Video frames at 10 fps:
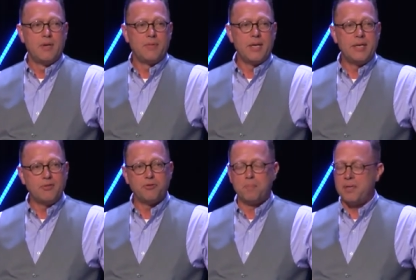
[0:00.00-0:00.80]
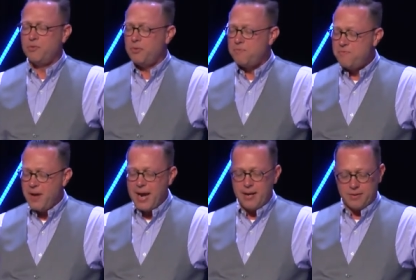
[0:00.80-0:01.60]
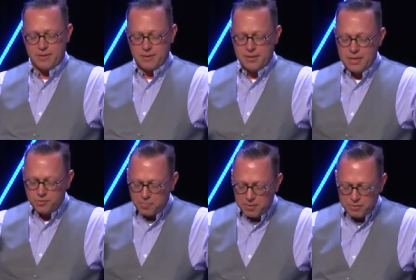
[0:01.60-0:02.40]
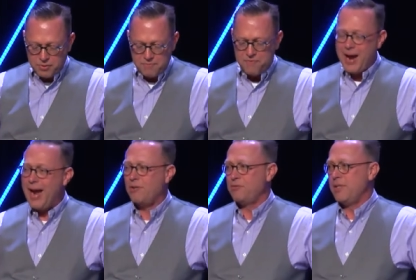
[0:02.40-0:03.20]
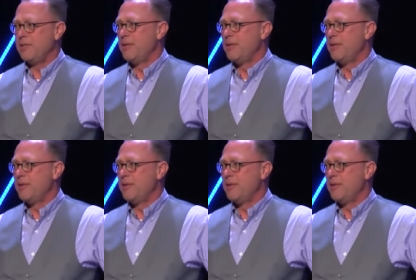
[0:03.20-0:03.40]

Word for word: The disciplines of faith, disciplines of fasting,